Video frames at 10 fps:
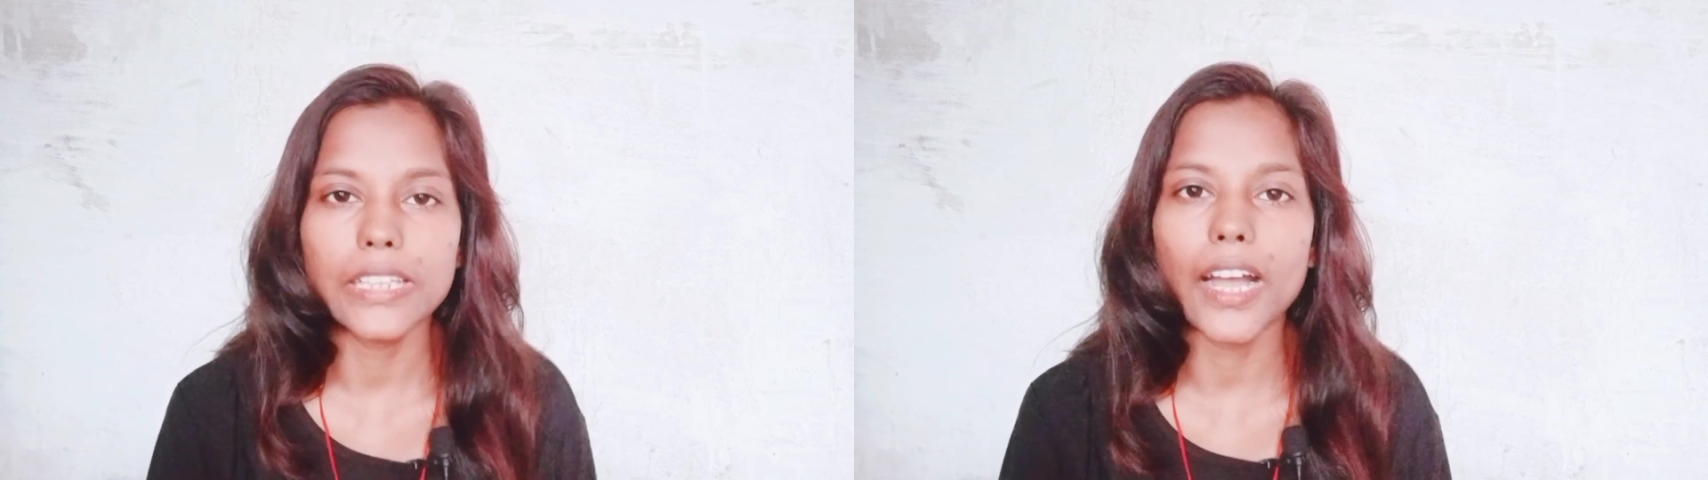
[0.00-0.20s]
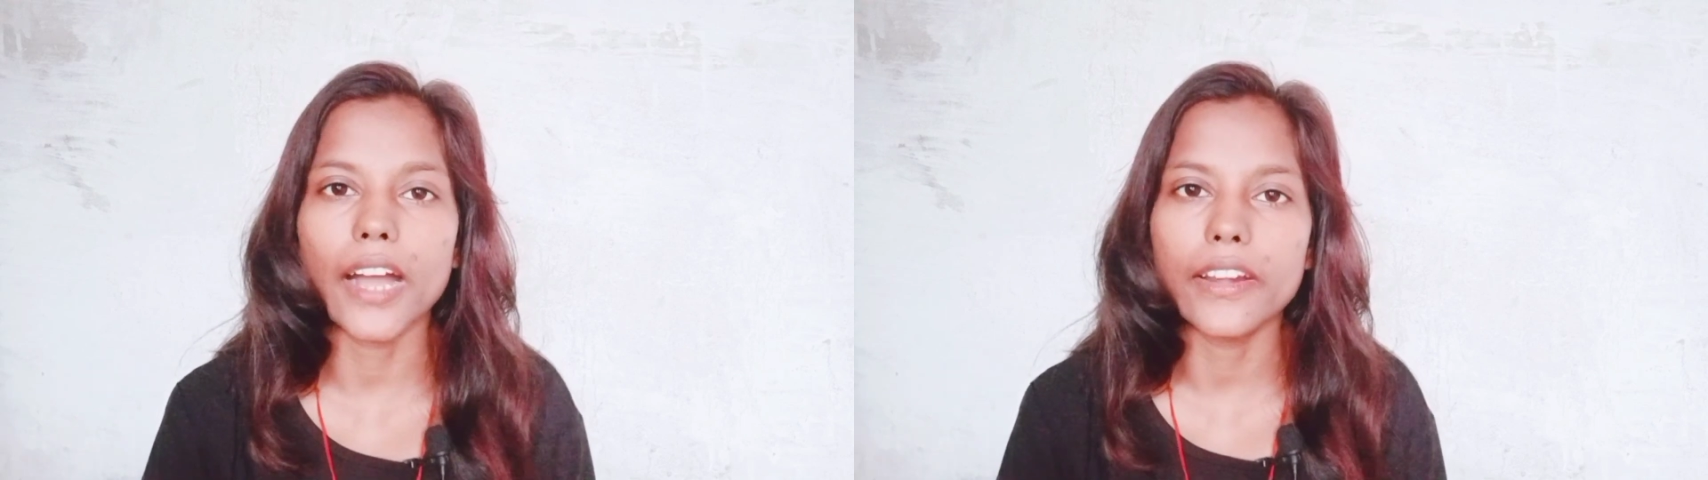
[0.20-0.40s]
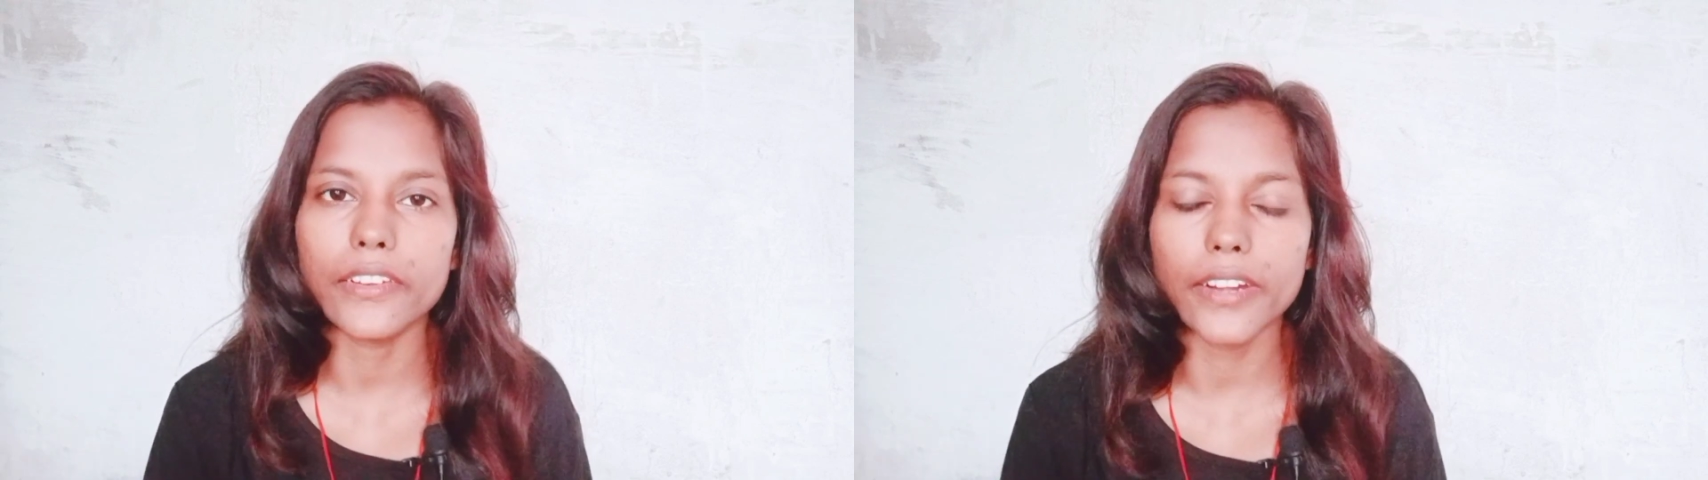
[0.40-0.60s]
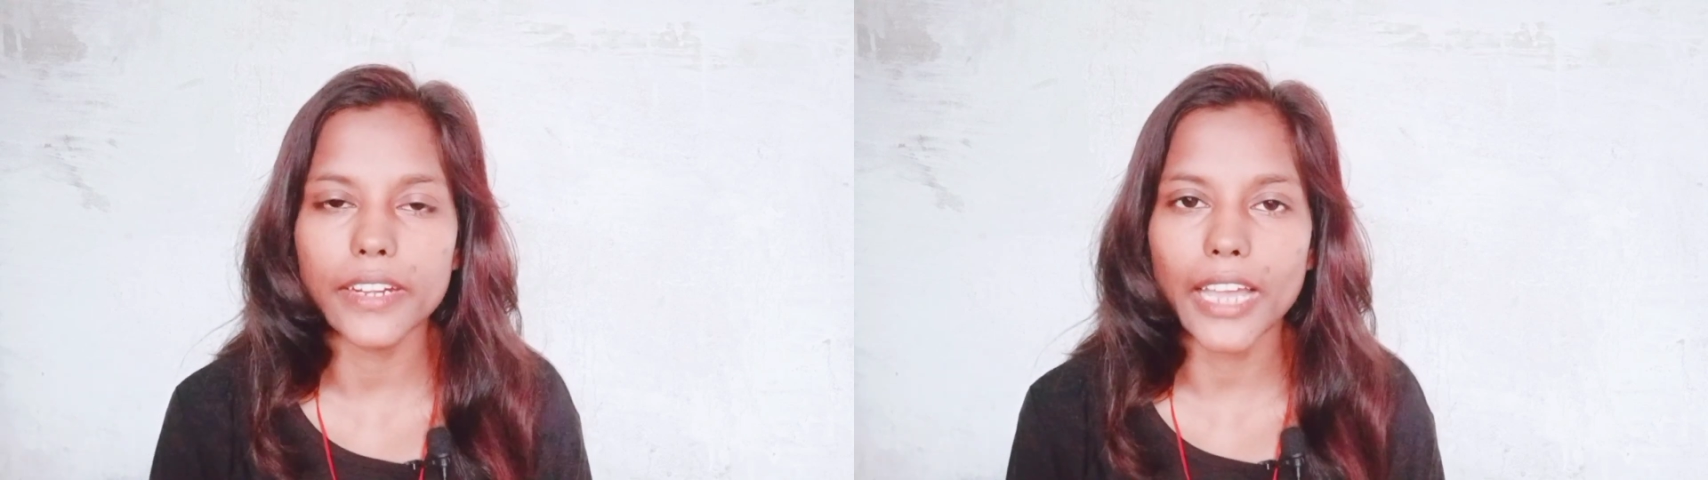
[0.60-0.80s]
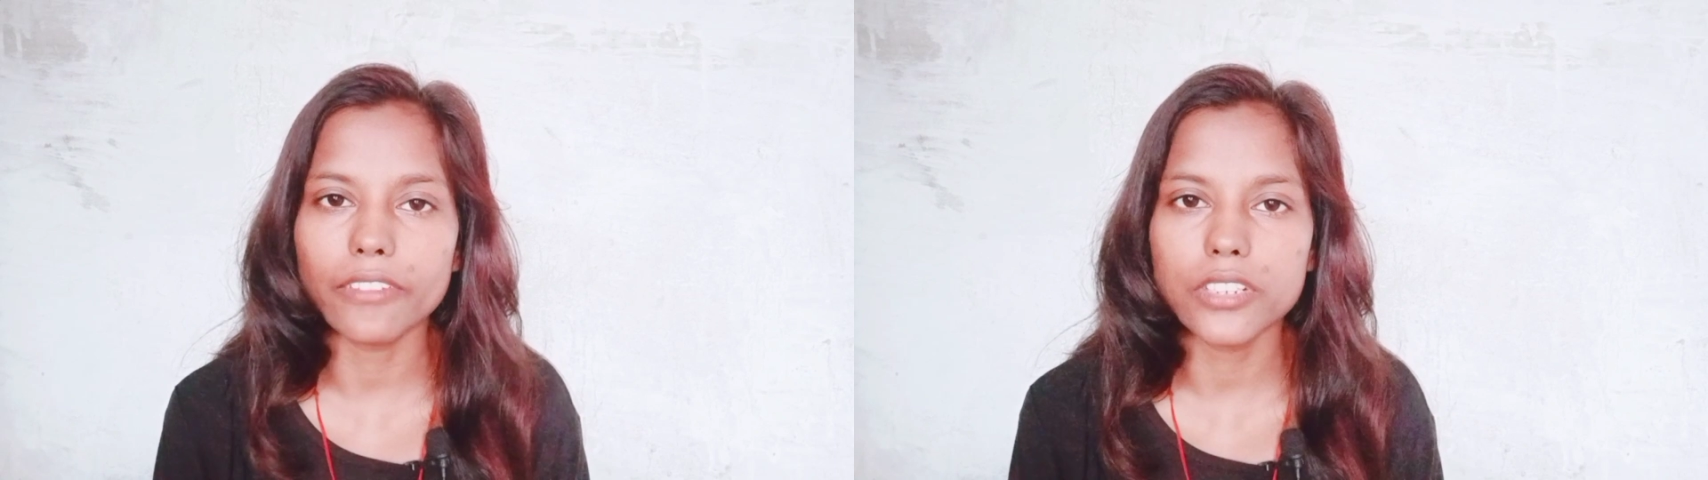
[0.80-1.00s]
100,
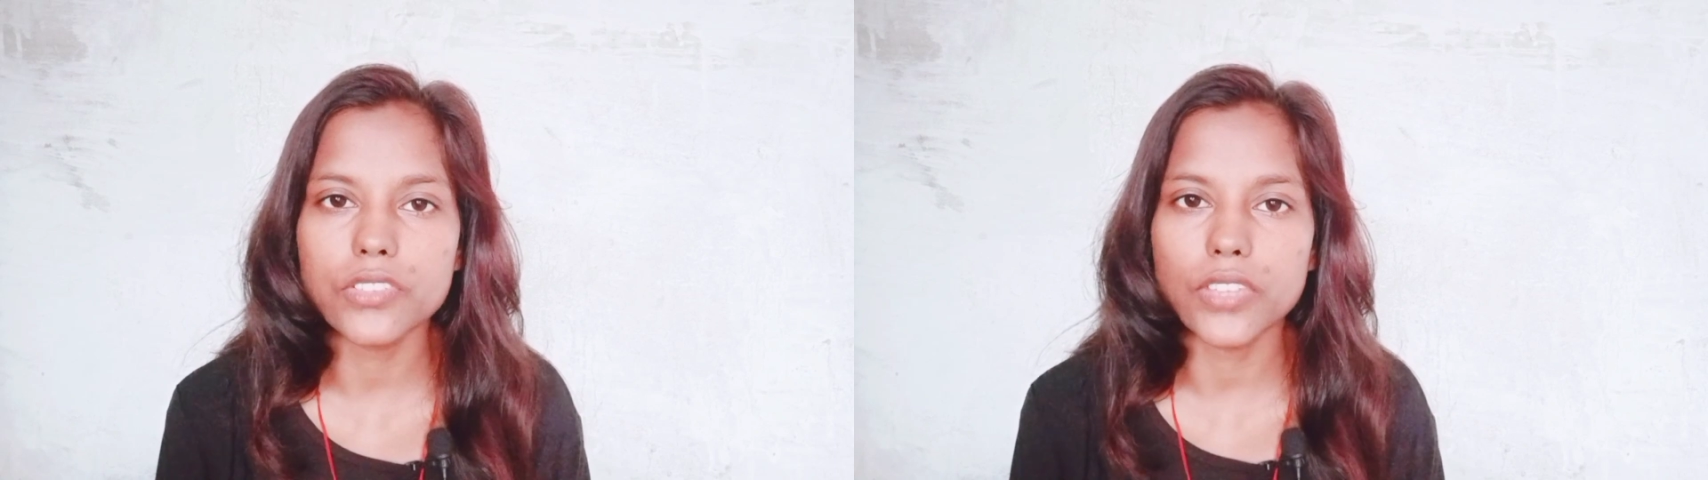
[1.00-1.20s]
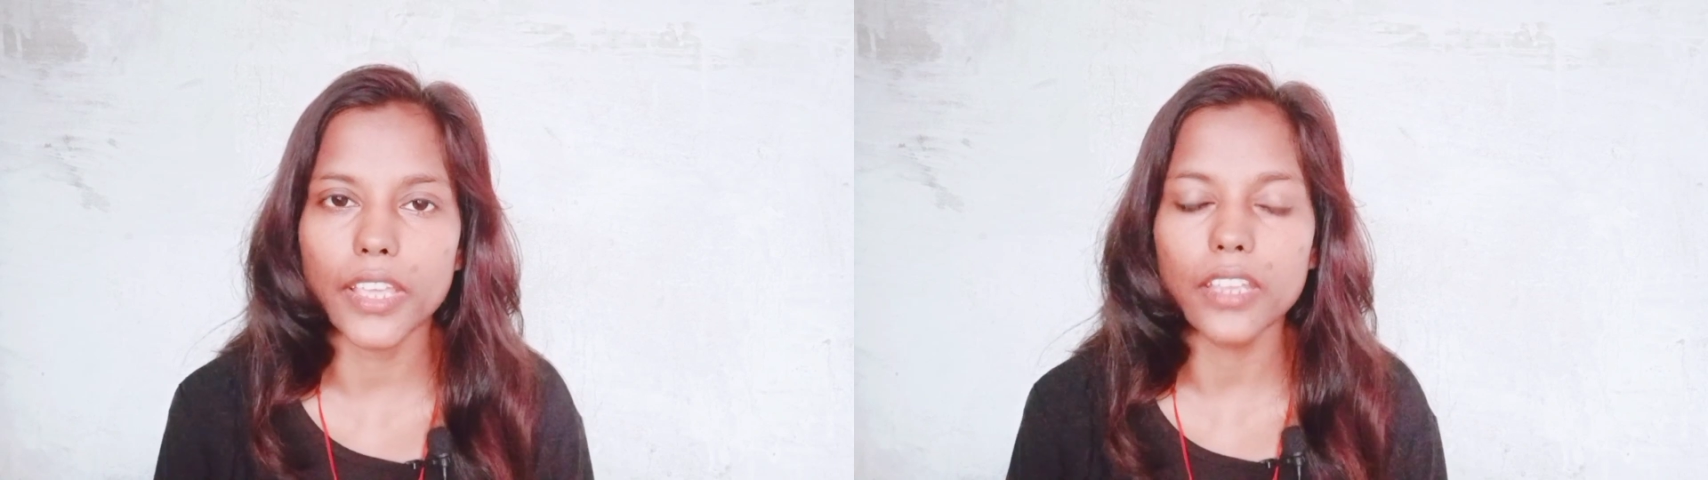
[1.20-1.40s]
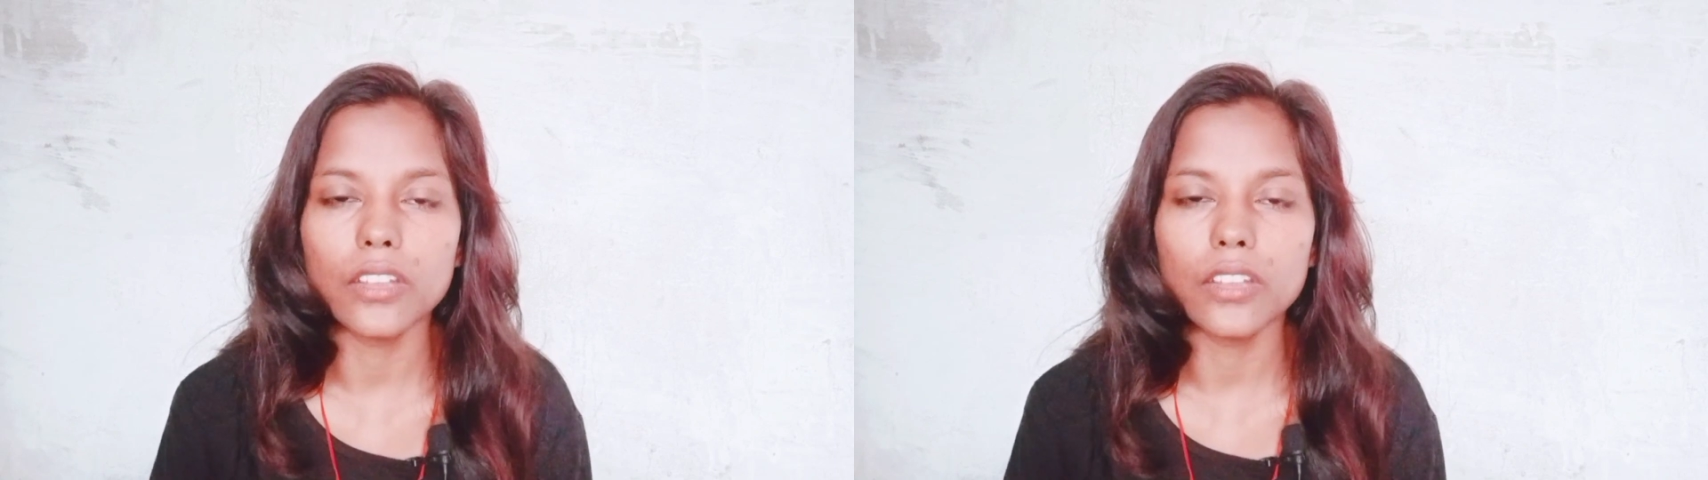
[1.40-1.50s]
I would say,